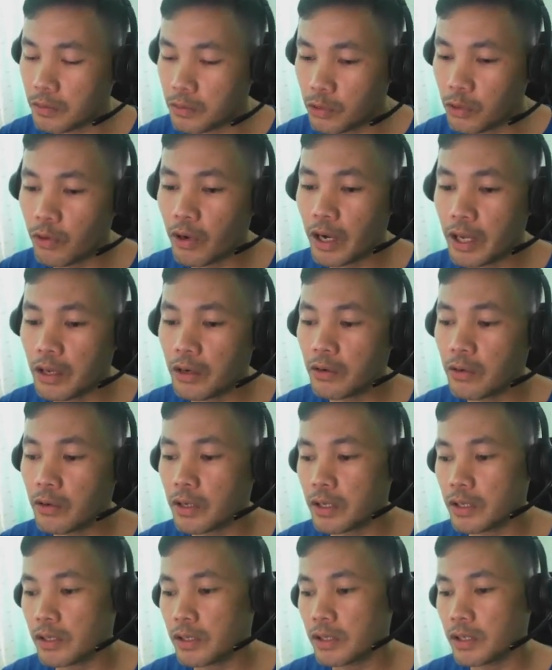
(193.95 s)
Draw.io
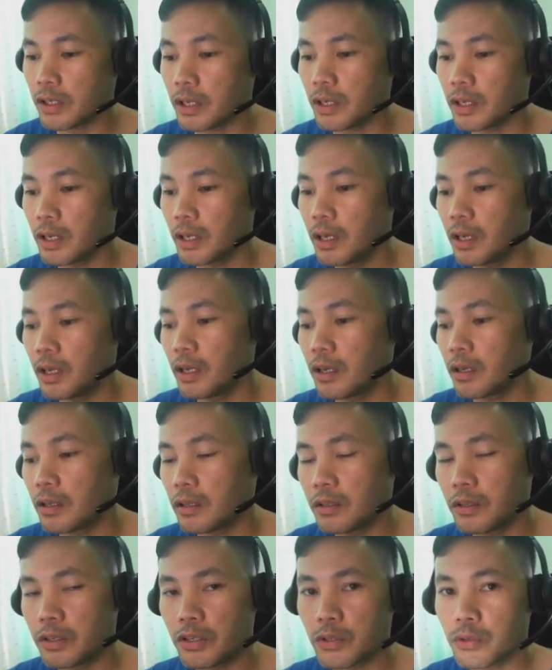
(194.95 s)
is,
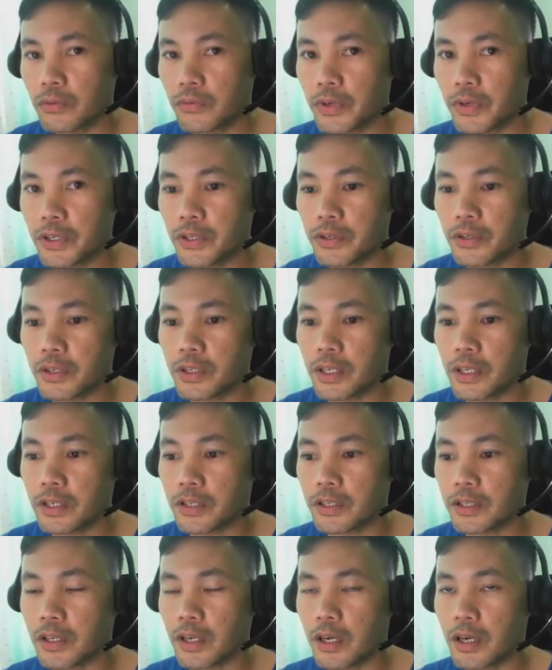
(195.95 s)
there's two versions.
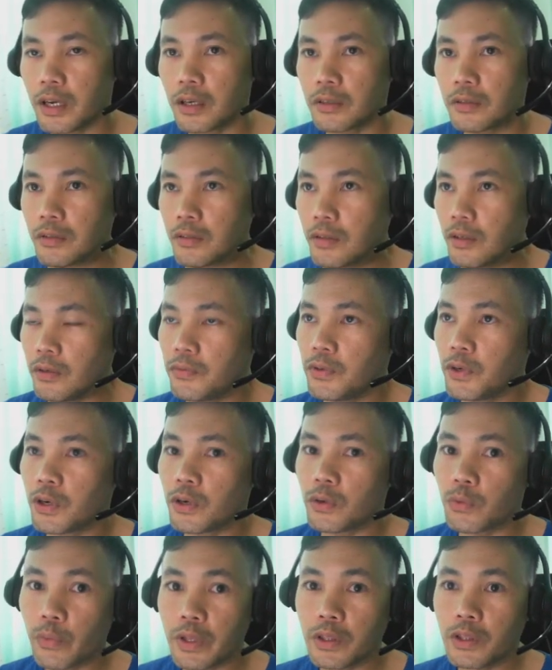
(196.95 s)
There's if
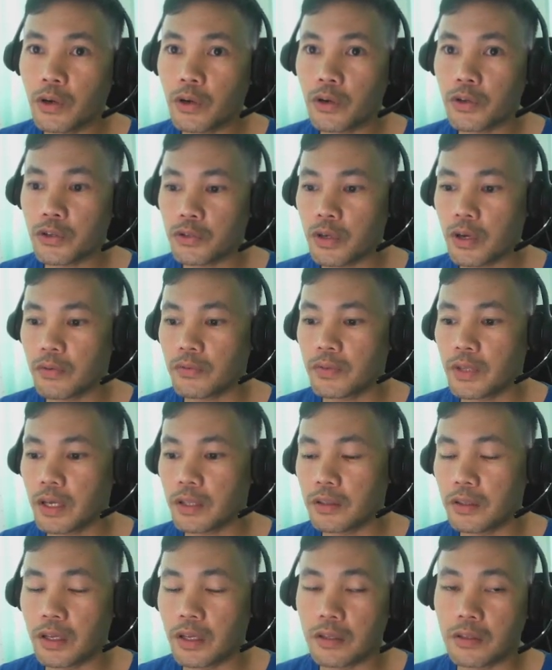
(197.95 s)
you're on Windows, you have
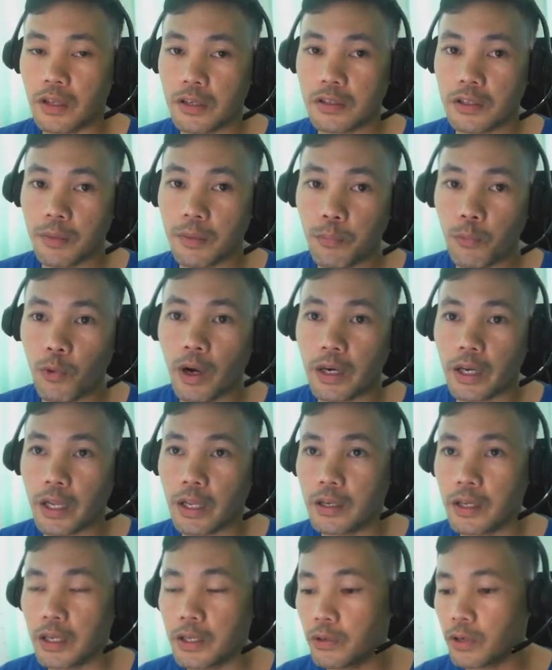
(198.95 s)
that desktop one,
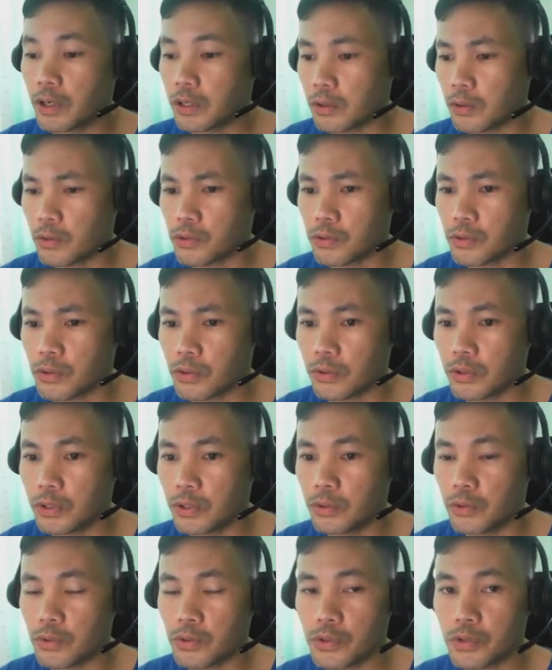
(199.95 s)
and then you can also
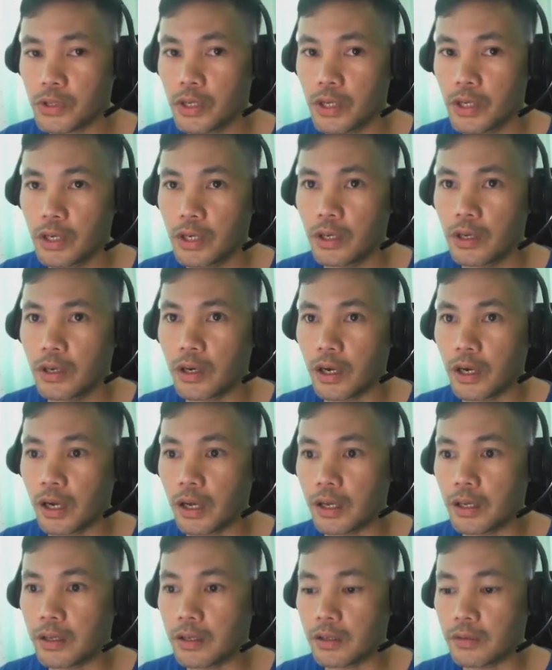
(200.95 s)
use,
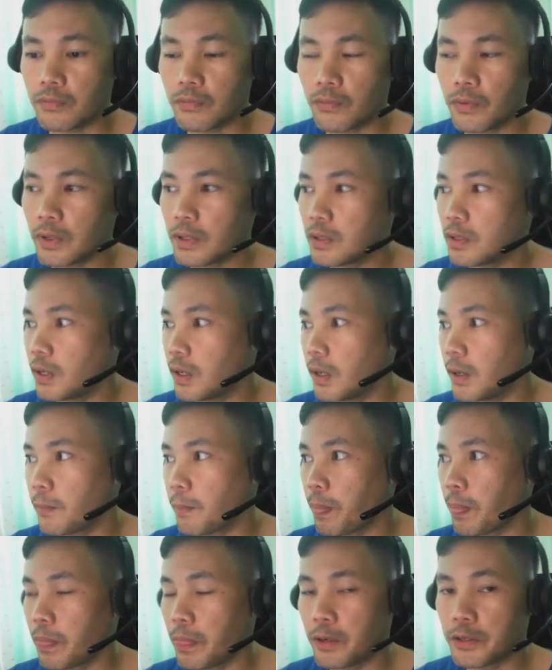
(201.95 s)
I think
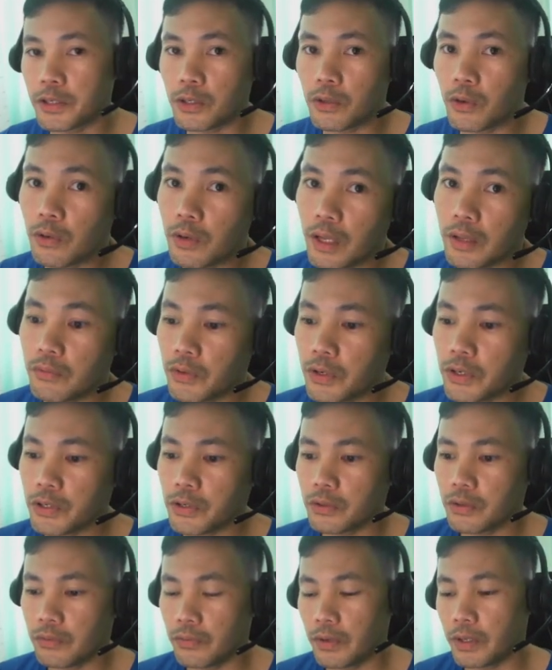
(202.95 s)
there's an online
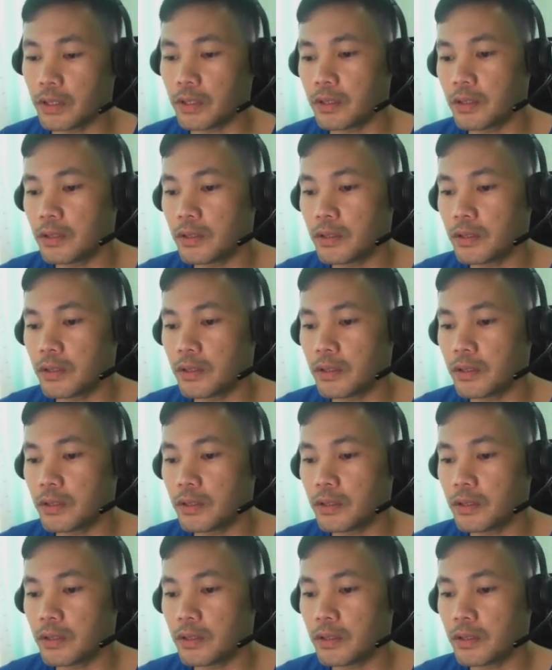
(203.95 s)
version of it.